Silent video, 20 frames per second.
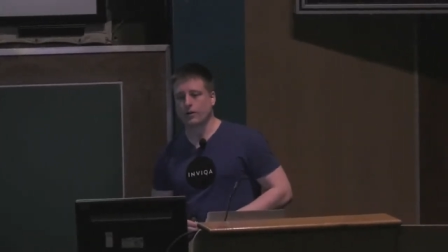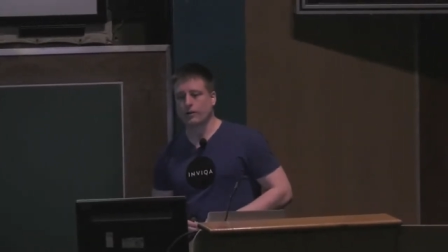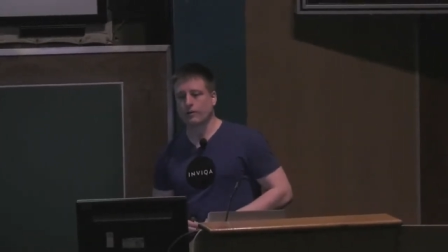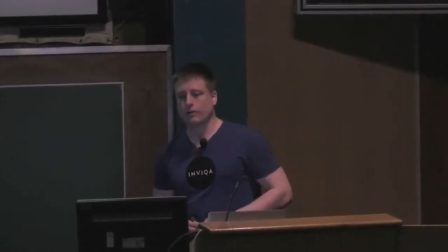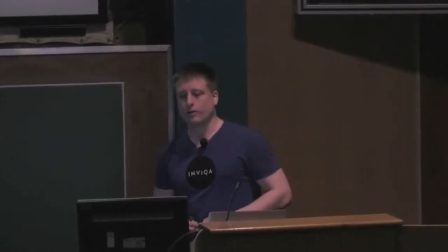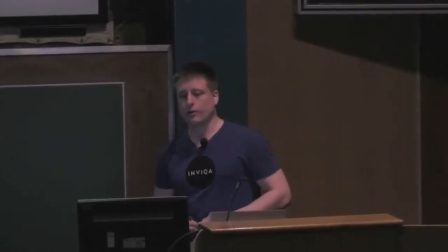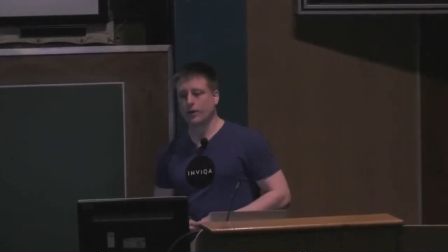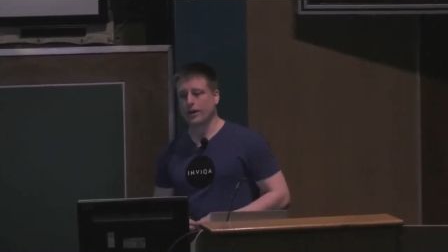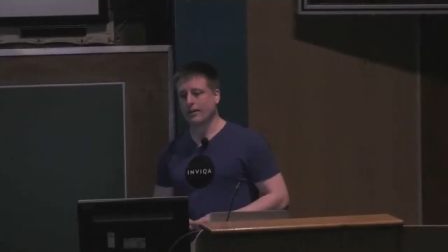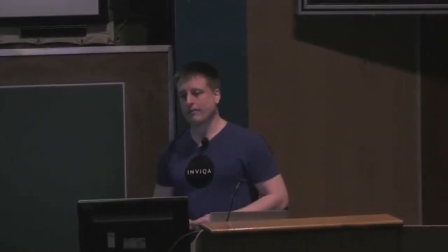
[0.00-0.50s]

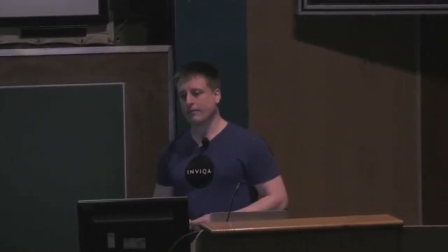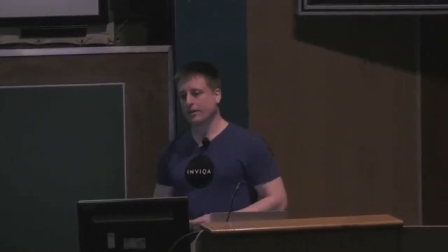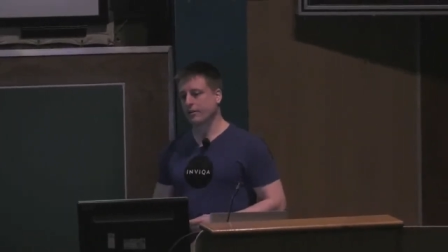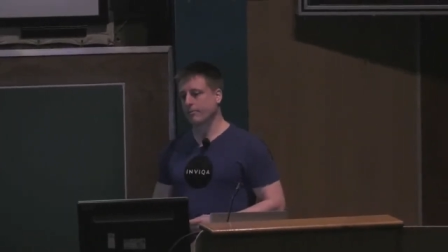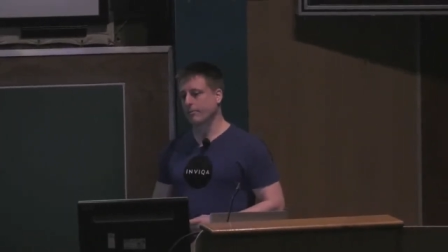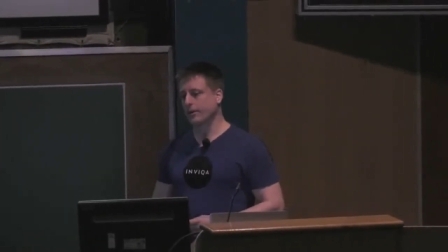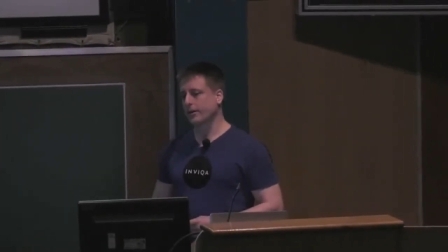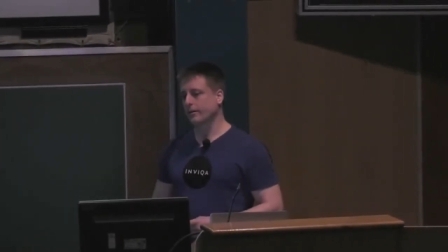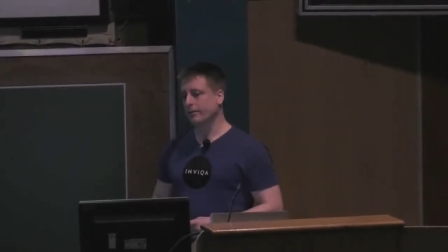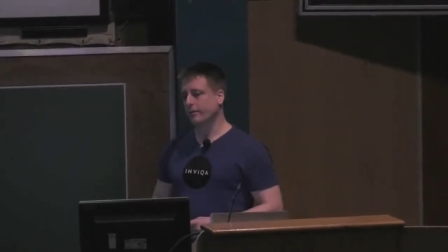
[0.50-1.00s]
So we have a
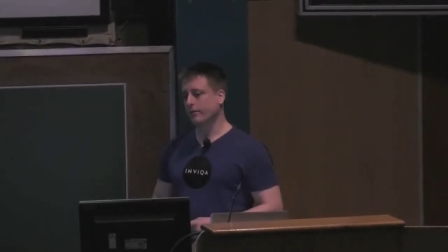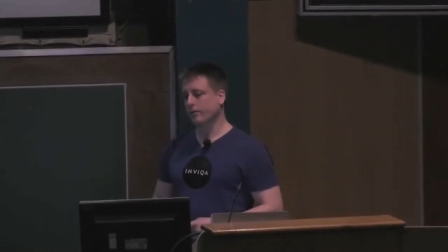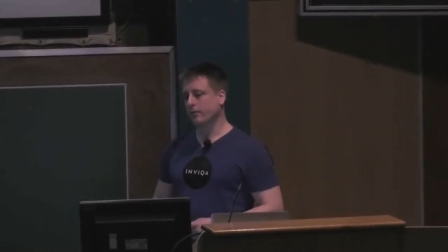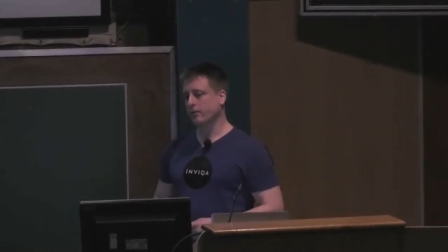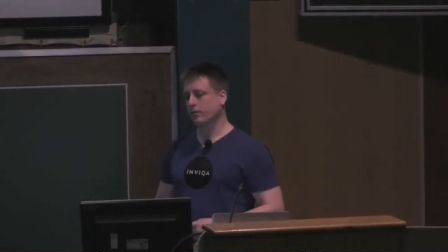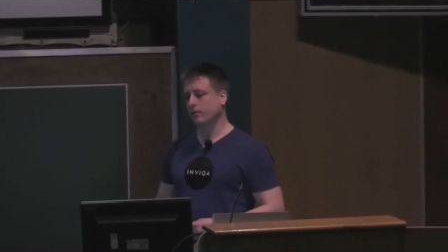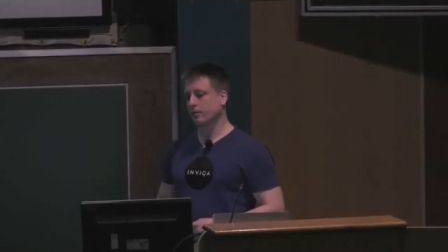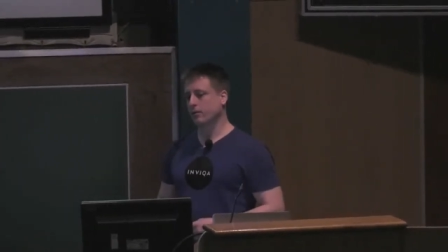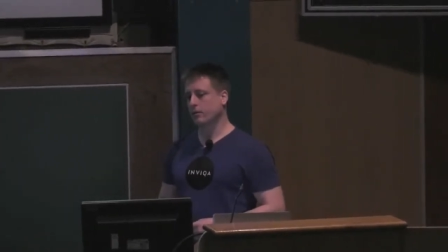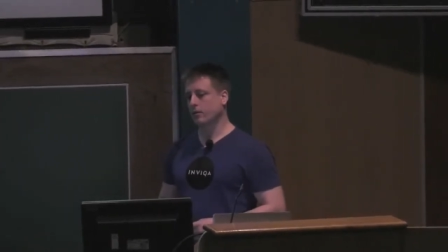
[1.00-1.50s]
commit,
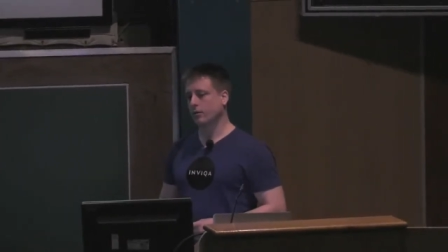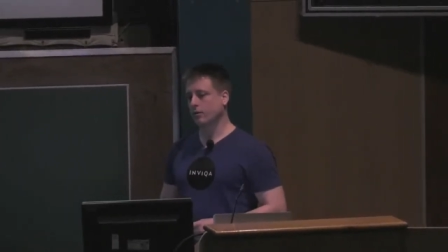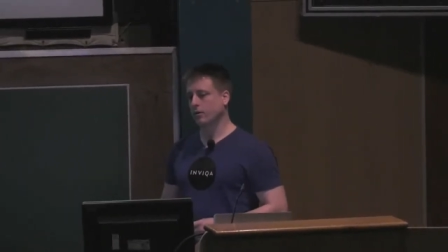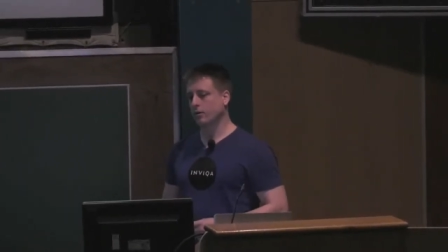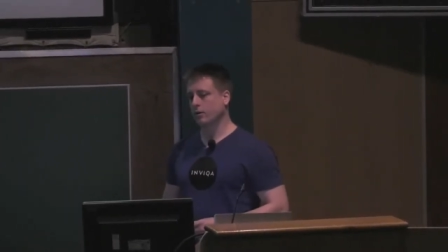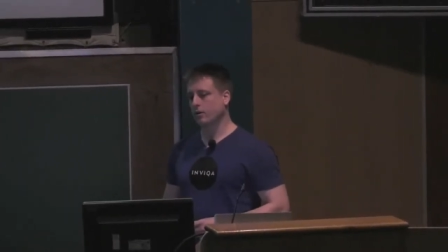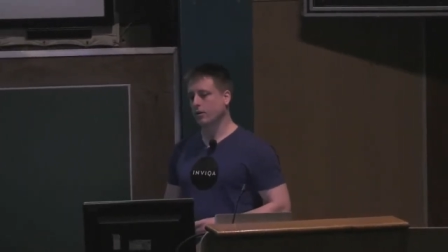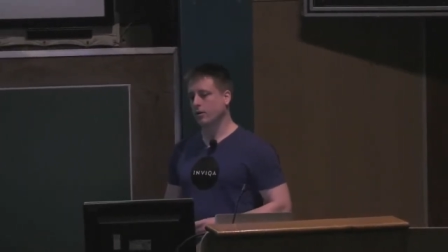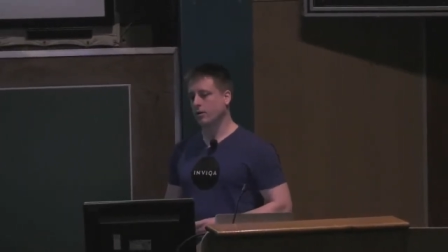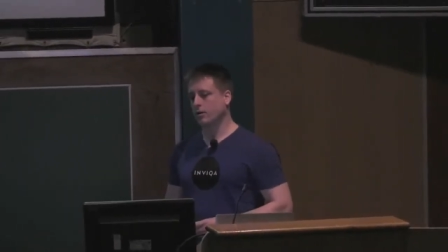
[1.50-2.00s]

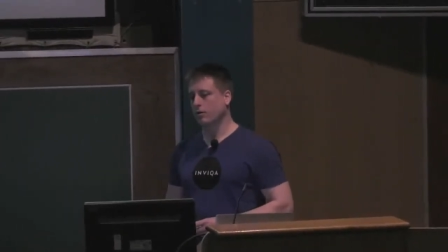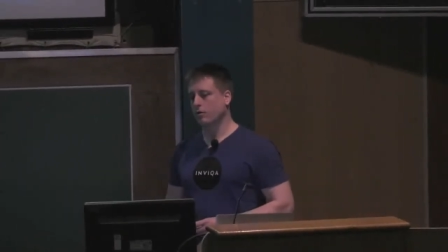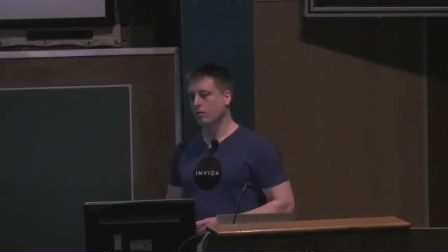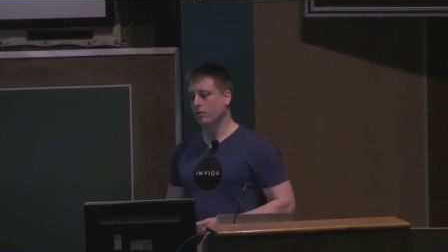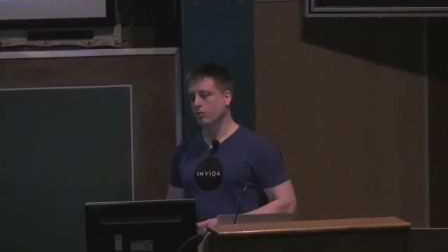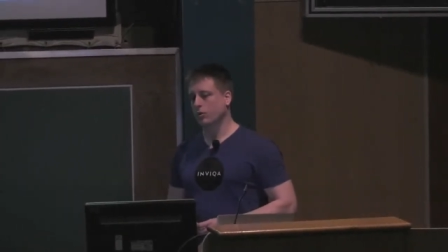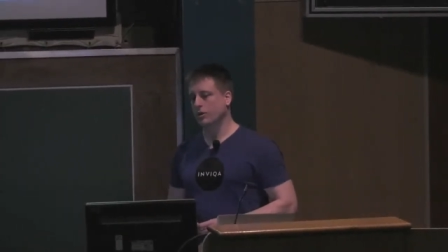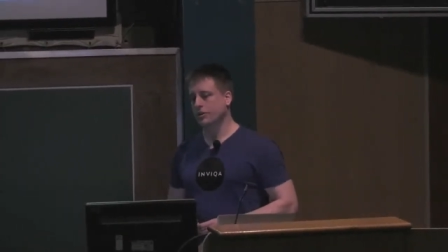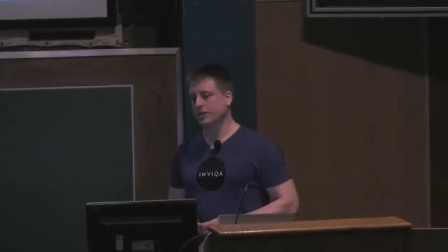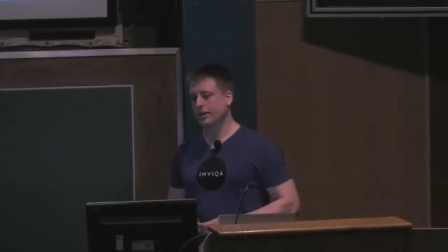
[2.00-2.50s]

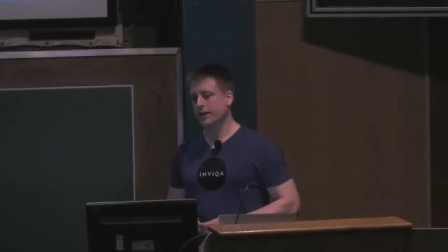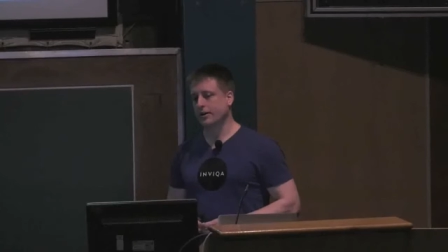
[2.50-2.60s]
which